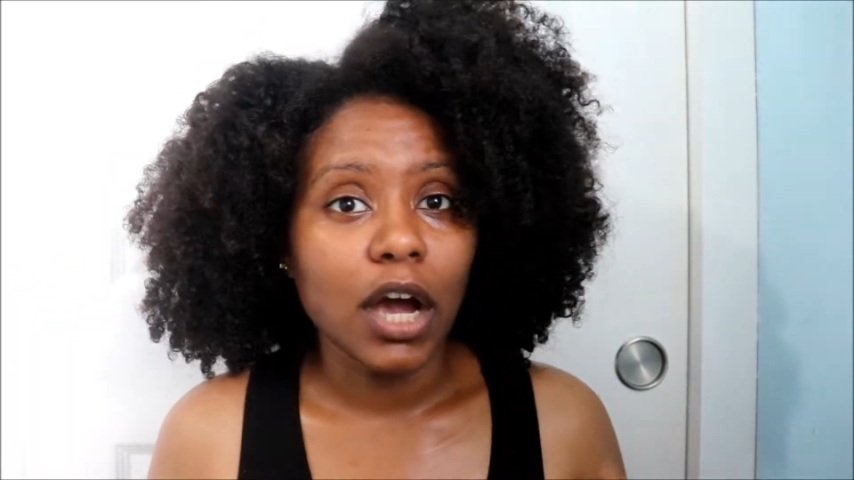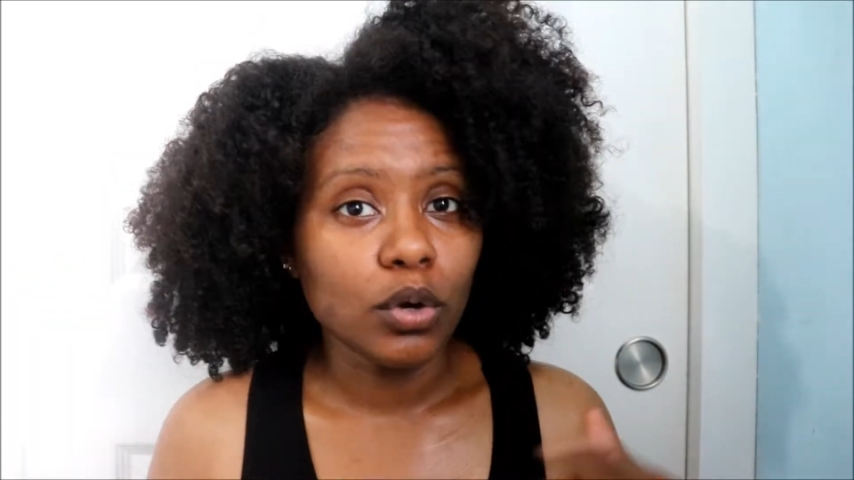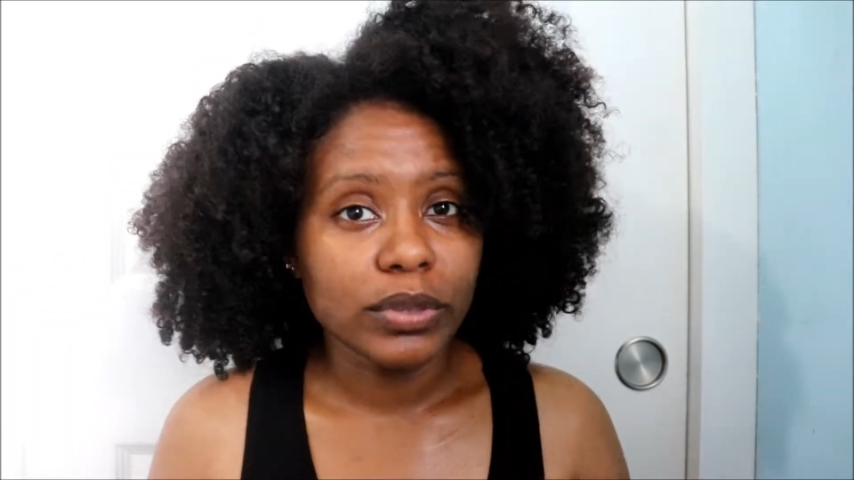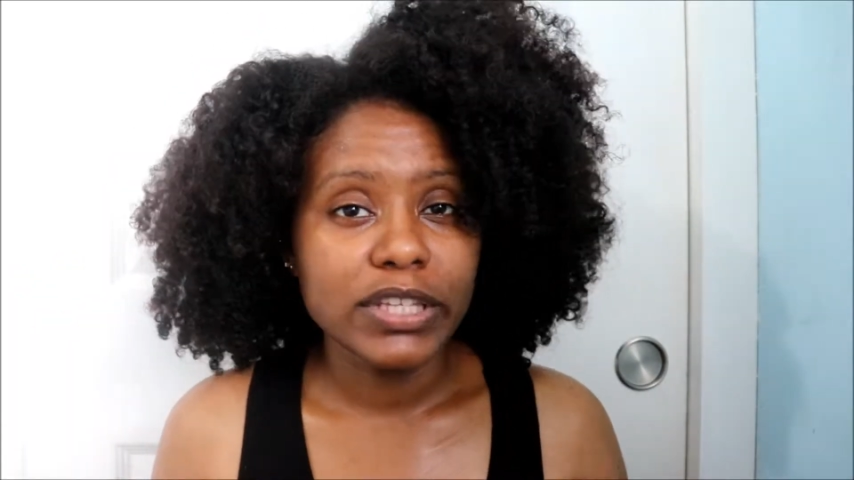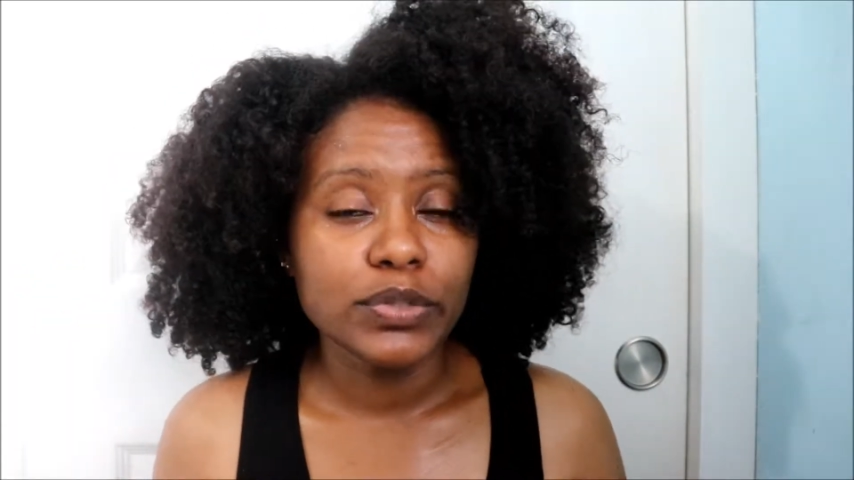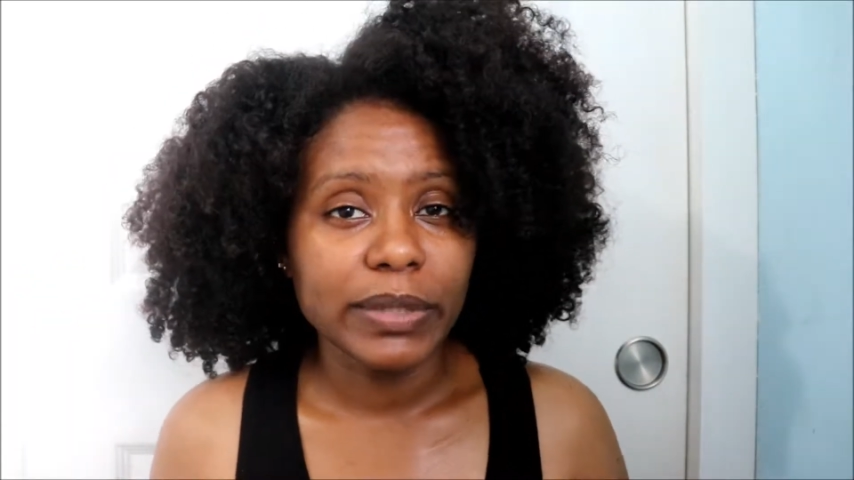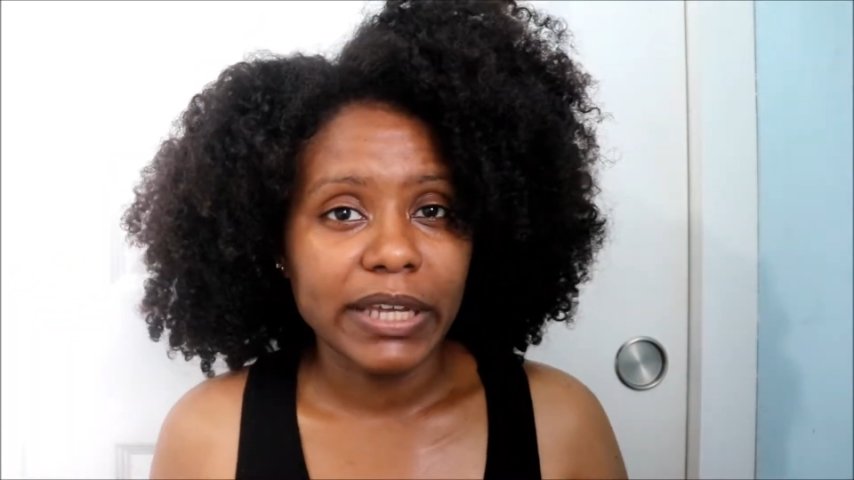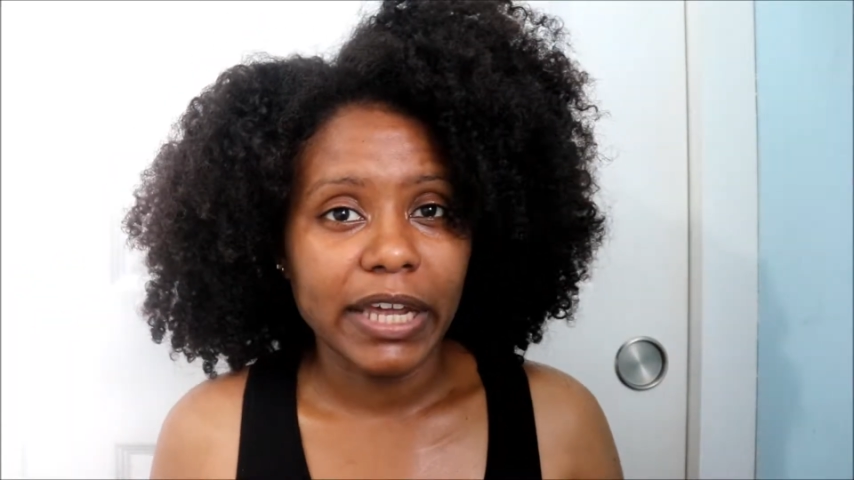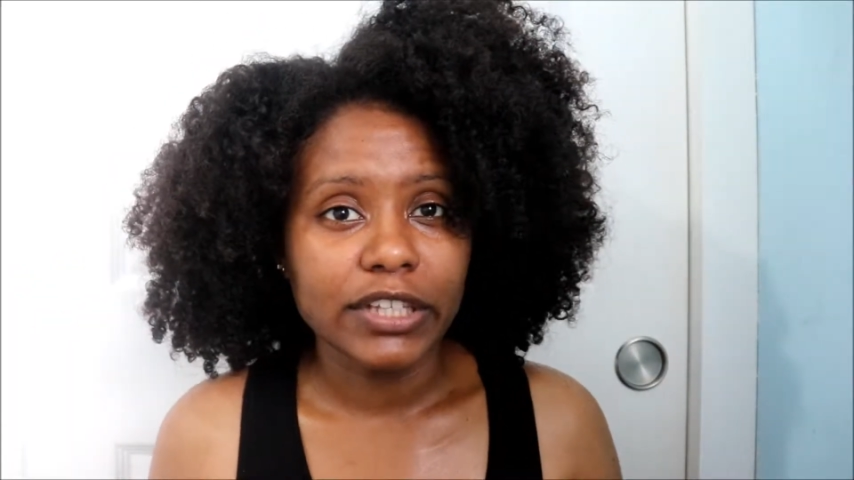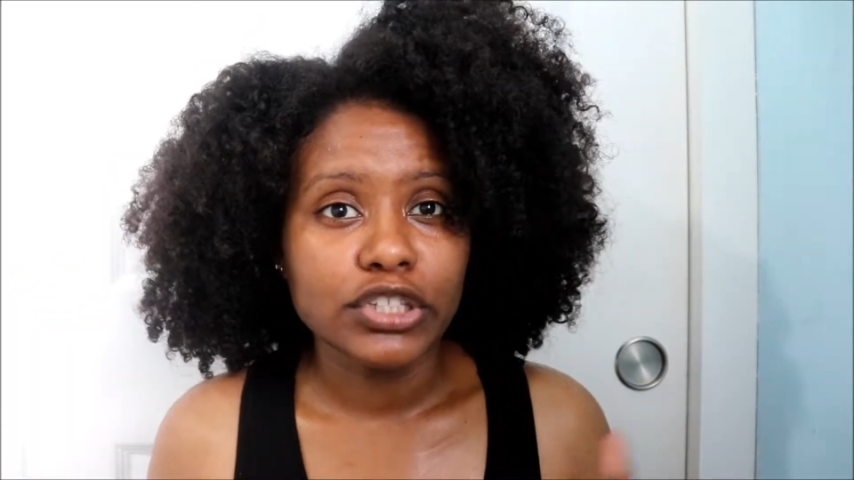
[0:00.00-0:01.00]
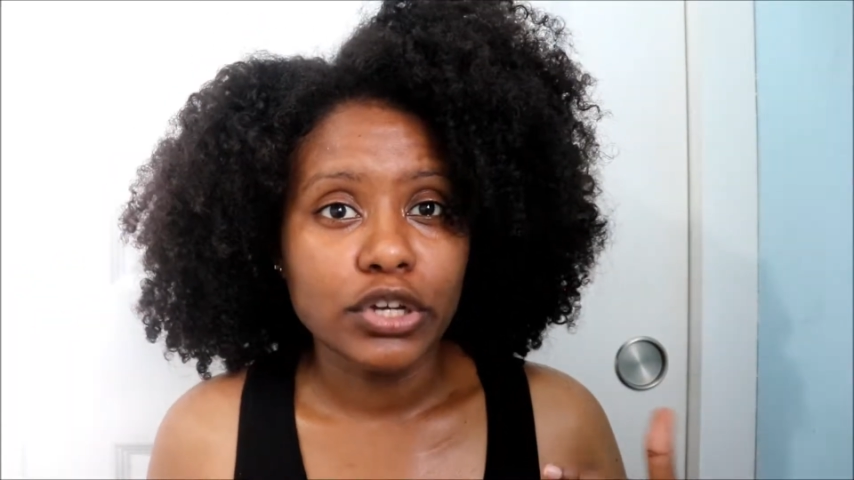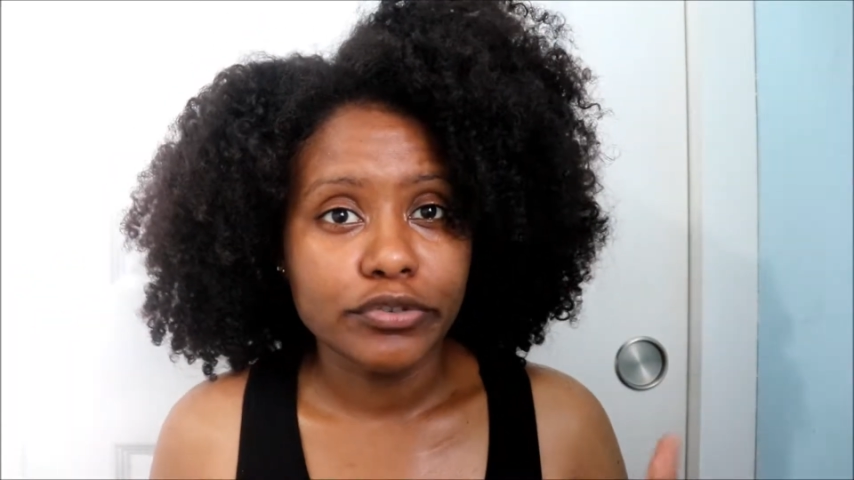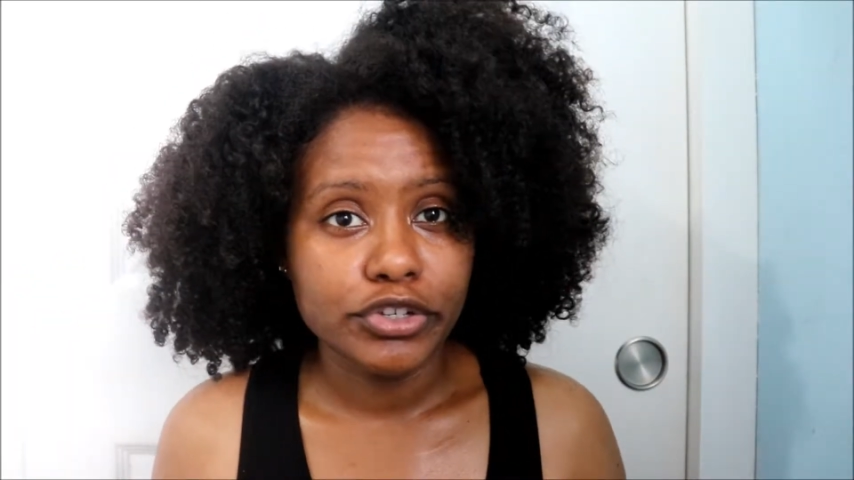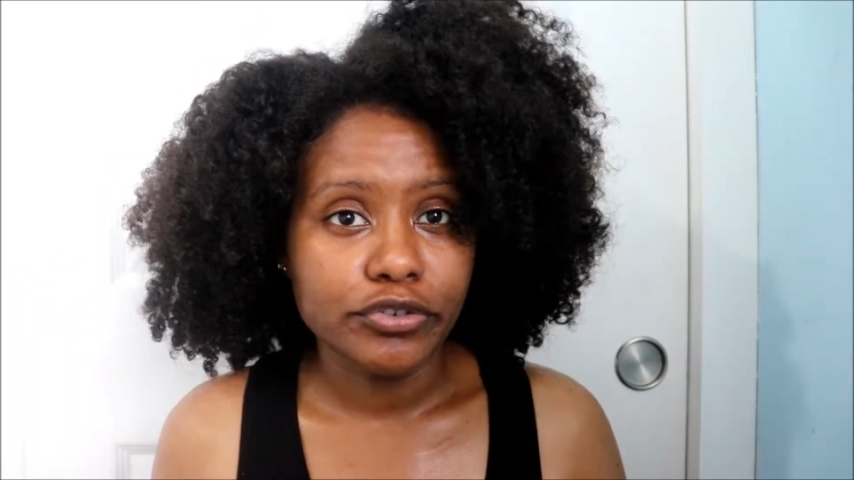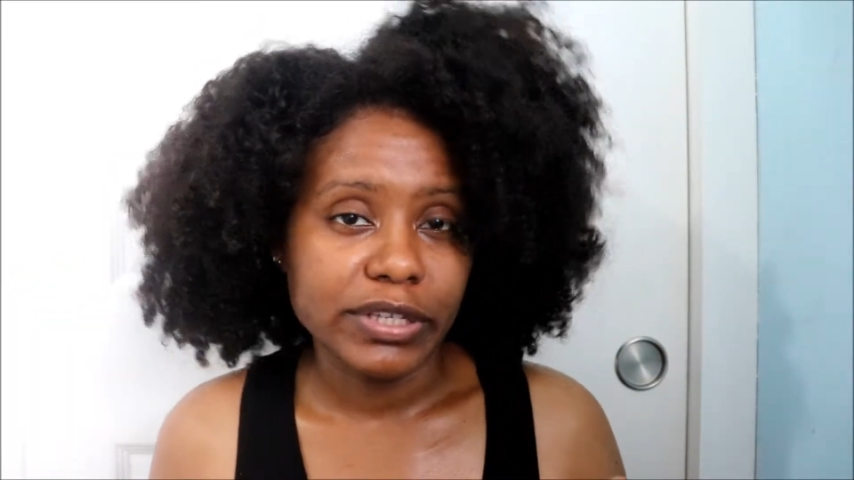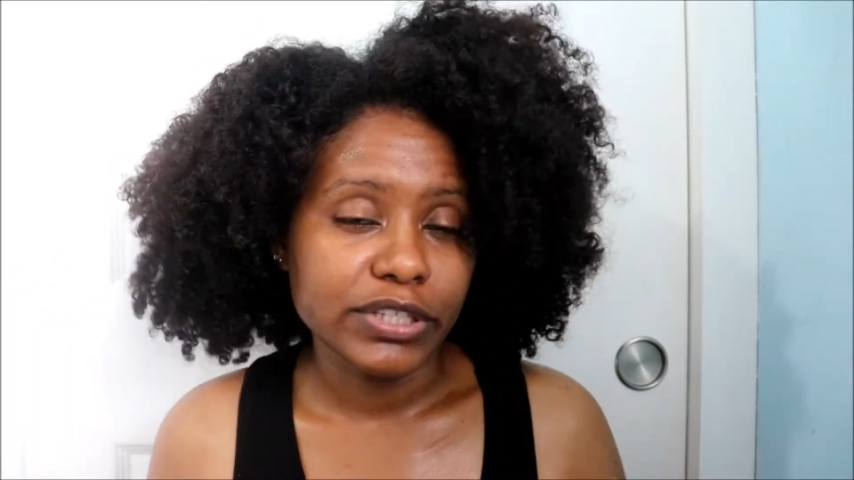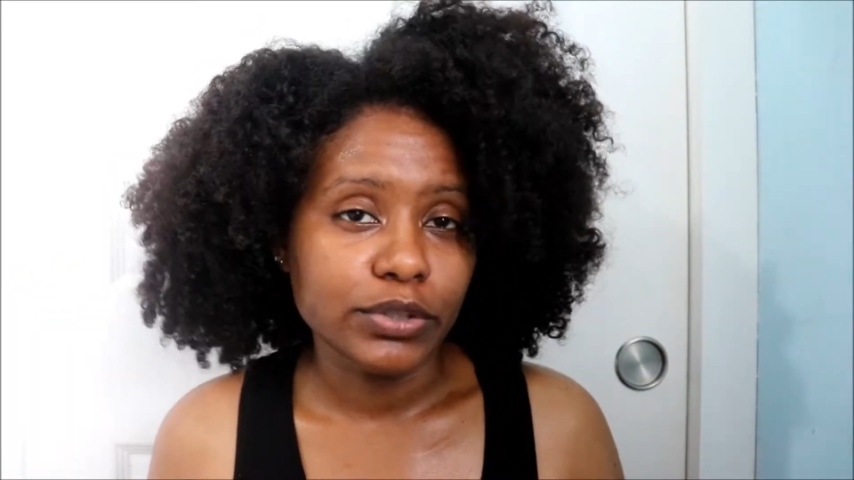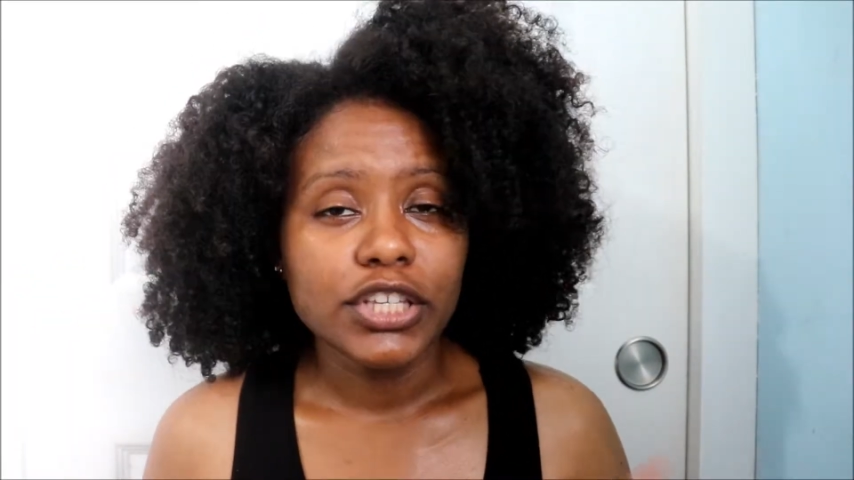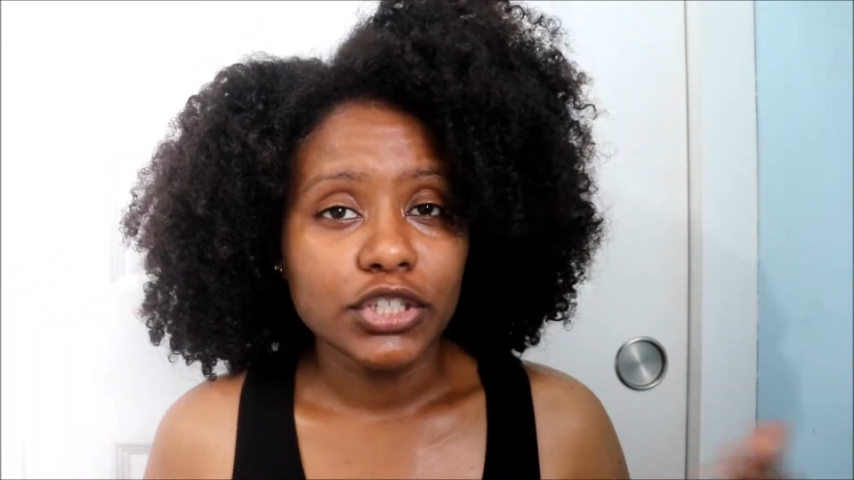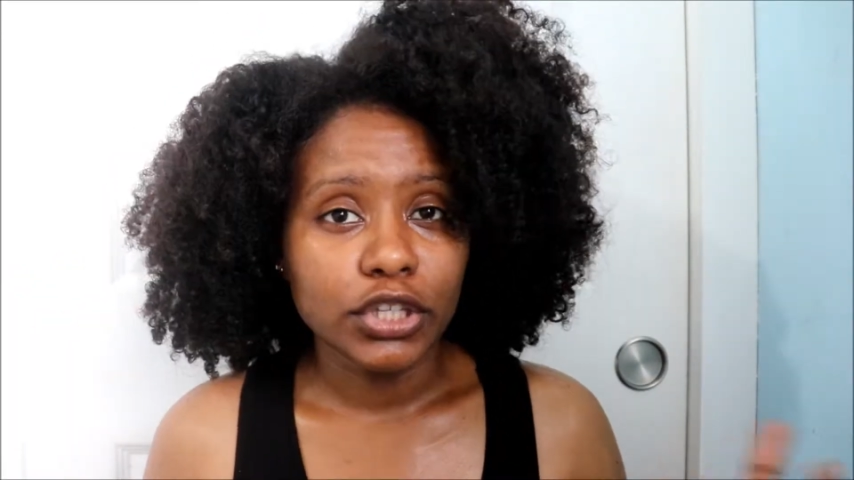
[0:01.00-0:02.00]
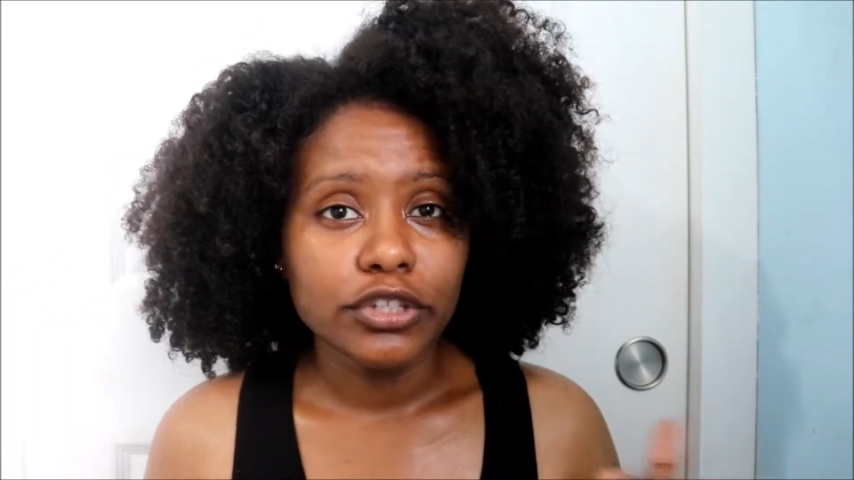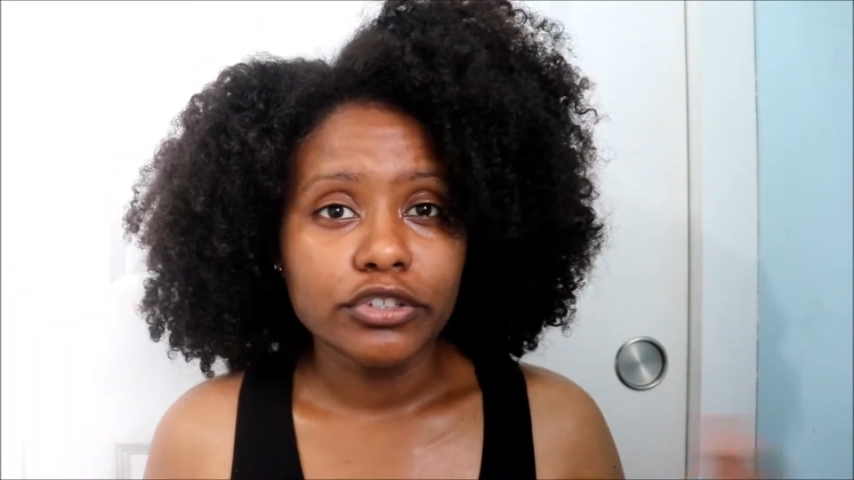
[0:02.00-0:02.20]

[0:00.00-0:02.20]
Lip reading: out this weekend to a retreat. So the